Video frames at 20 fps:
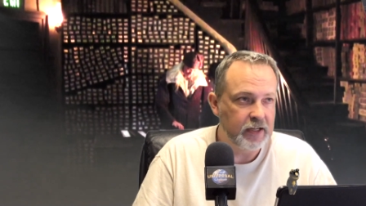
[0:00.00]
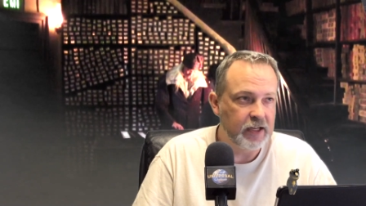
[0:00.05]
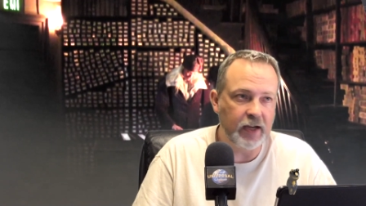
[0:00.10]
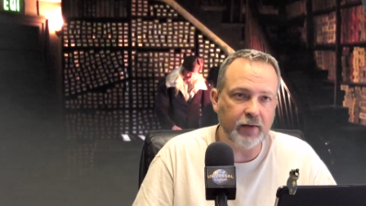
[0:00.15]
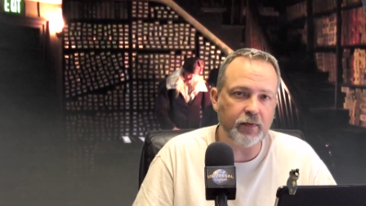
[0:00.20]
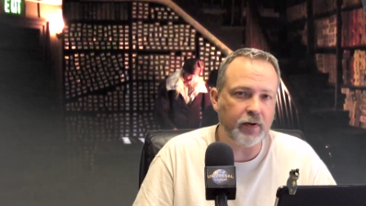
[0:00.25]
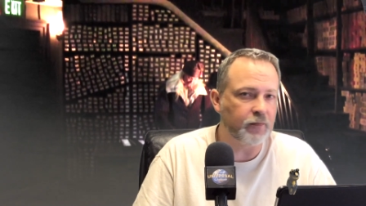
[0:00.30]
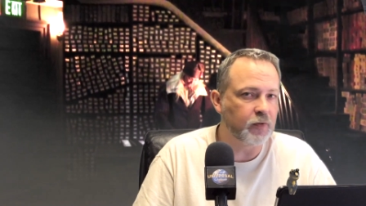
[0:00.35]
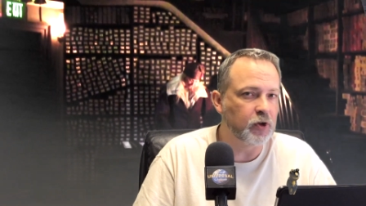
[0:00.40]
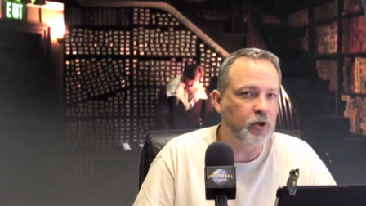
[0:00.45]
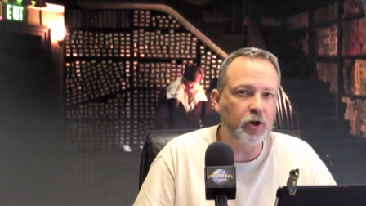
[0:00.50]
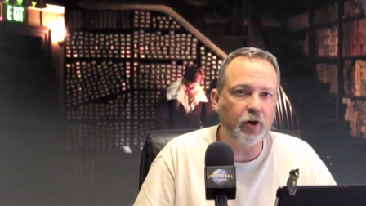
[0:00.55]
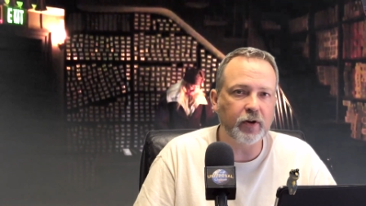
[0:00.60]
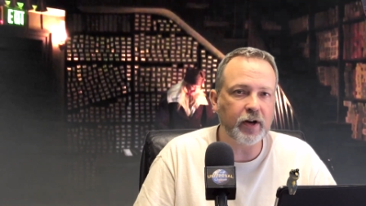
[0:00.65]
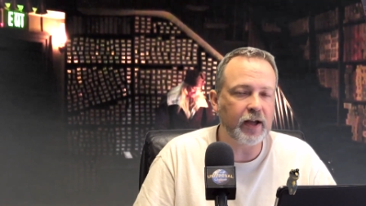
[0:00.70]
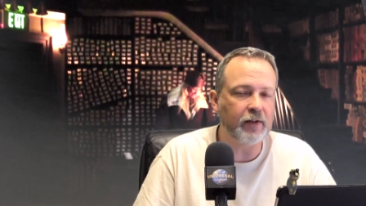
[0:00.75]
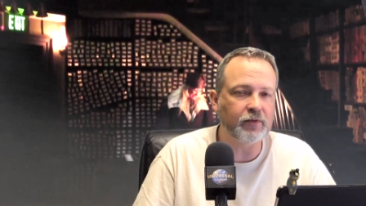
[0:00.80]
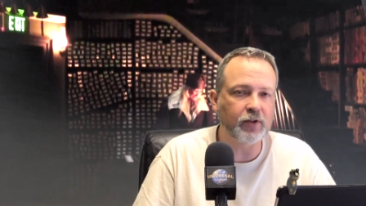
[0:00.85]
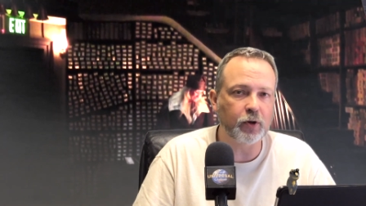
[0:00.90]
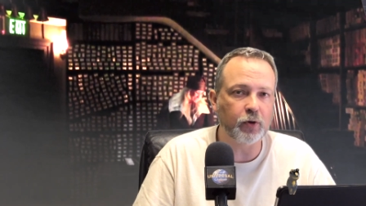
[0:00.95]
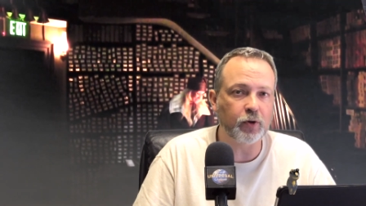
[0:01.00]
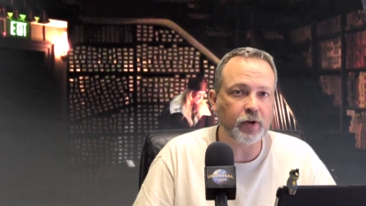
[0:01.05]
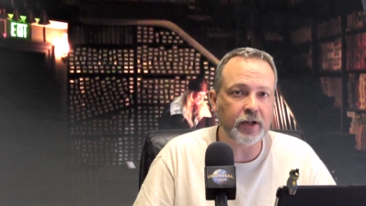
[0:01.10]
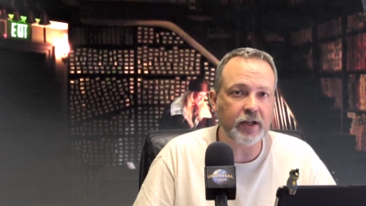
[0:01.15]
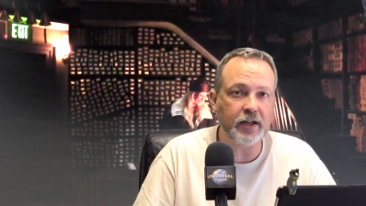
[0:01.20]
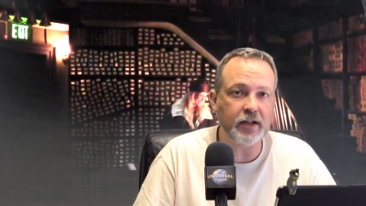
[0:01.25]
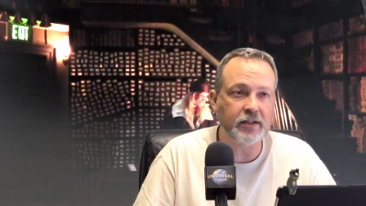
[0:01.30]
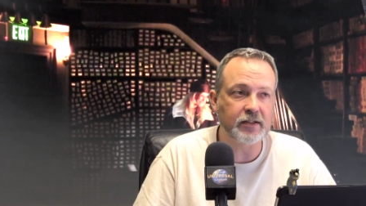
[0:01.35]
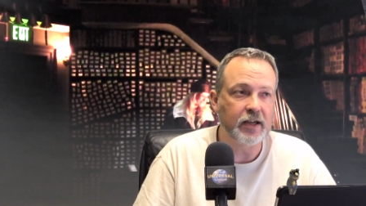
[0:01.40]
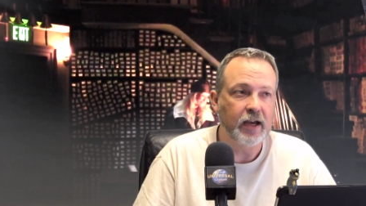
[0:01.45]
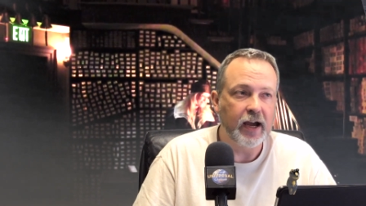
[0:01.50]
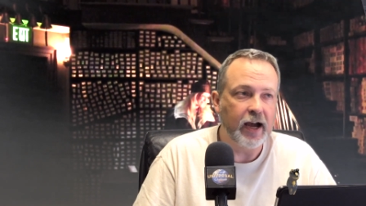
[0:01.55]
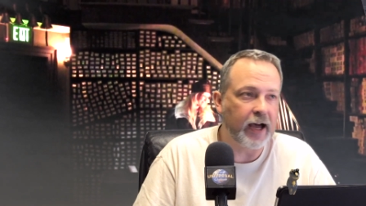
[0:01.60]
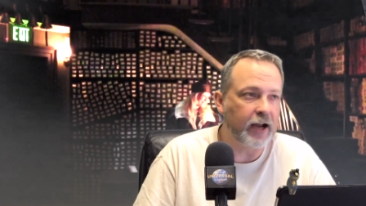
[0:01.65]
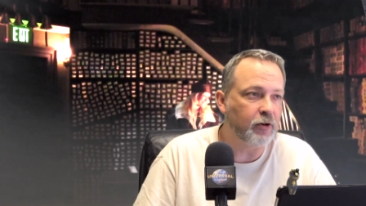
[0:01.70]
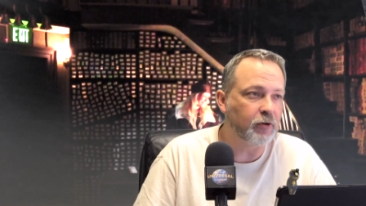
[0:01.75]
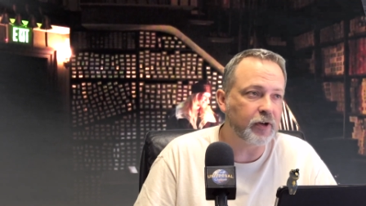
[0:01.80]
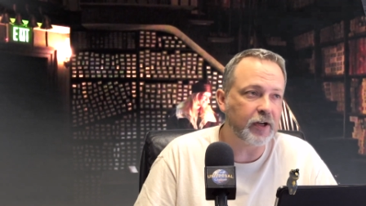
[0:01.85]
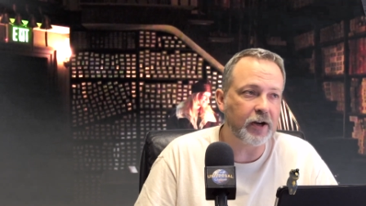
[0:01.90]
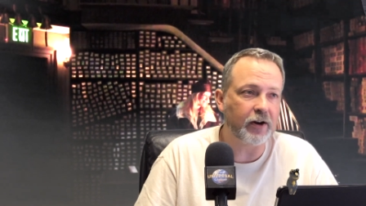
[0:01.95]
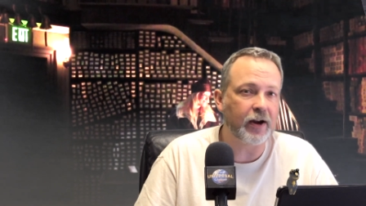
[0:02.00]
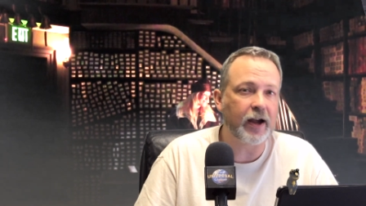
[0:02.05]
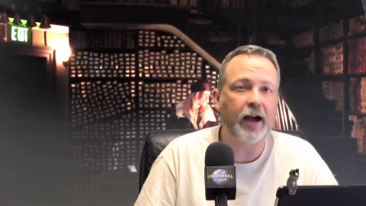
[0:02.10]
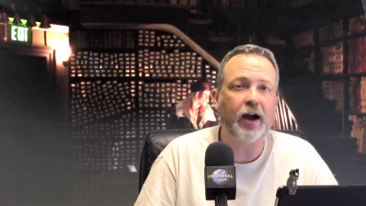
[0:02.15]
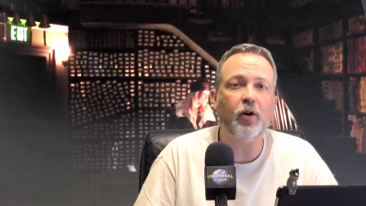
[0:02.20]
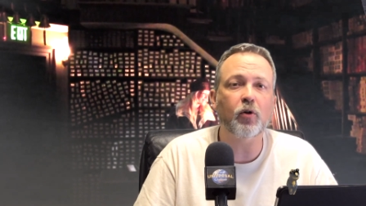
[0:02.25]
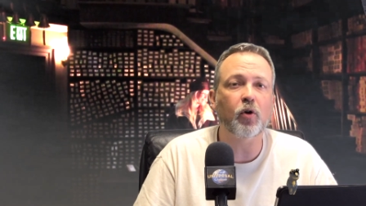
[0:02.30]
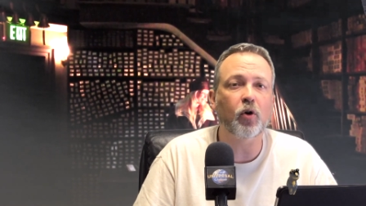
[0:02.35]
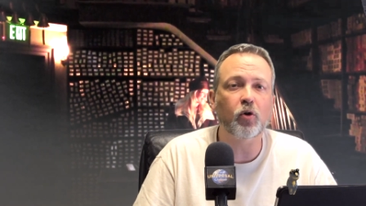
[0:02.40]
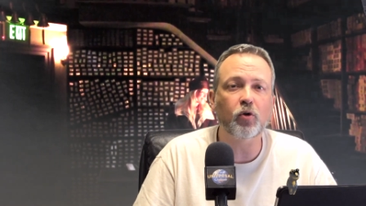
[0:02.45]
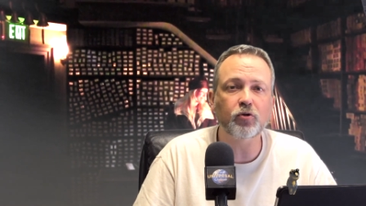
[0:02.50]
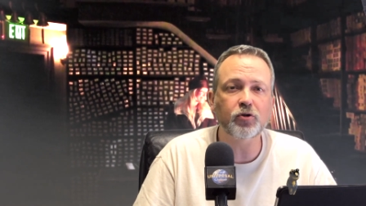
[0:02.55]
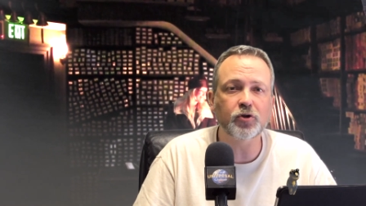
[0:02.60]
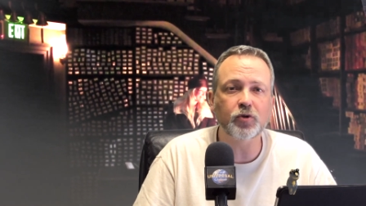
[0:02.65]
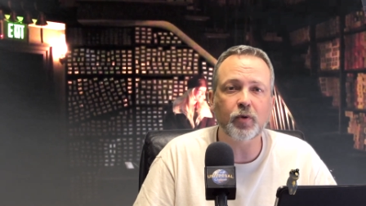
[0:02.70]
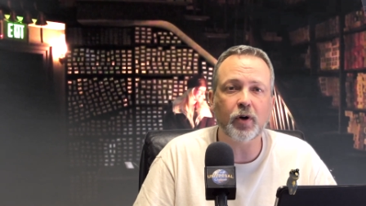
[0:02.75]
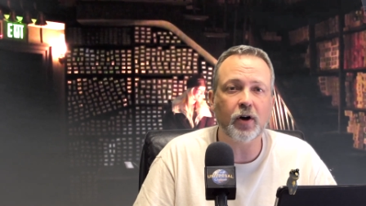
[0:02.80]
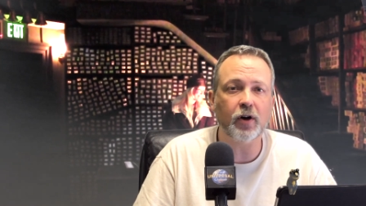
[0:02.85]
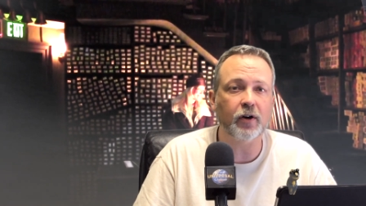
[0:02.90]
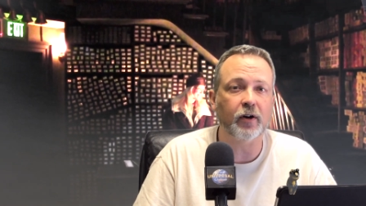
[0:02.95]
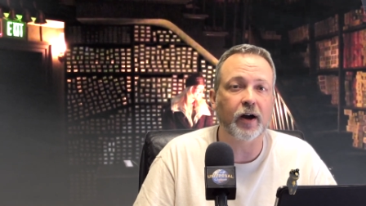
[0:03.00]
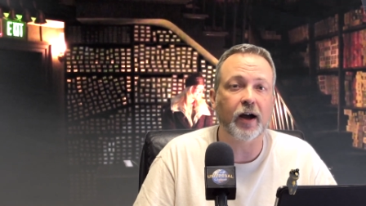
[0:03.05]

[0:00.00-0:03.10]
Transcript: Even if you don't have little kids, I don't care how old you are or